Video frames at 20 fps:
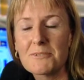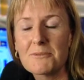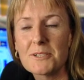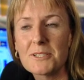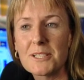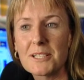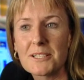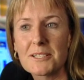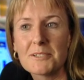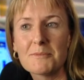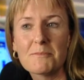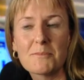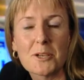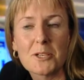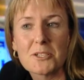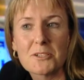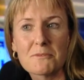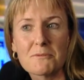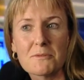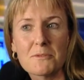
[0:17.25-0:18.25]
We set a
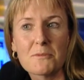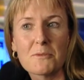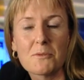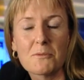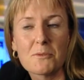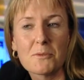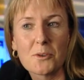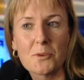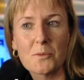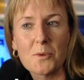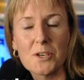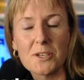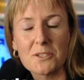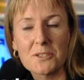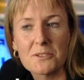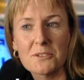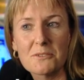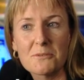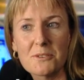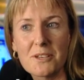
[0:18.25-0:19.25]
budget for what we want to work
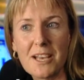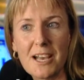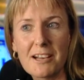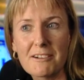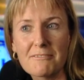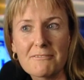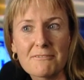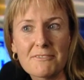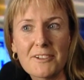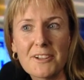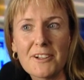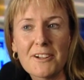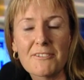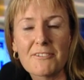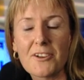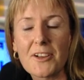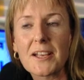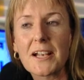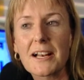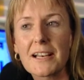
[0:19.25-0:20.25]
to. We have
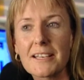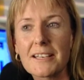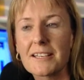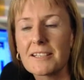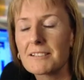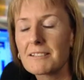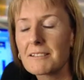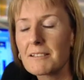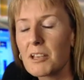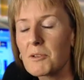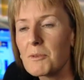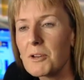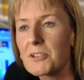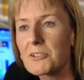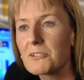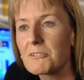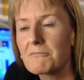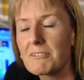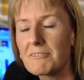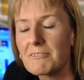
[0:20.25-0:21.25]
very clear
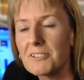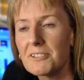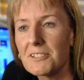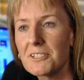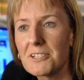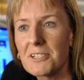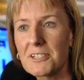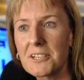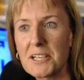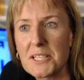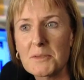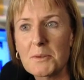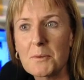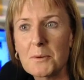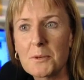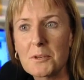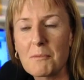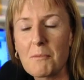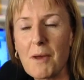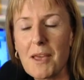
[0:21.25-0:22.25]
commercial revenue targets we
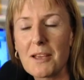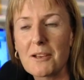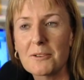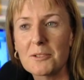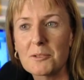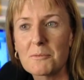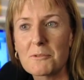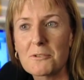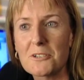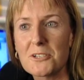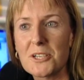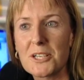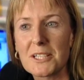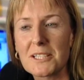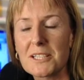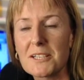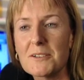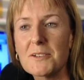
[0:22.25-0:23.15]
want to make on the project.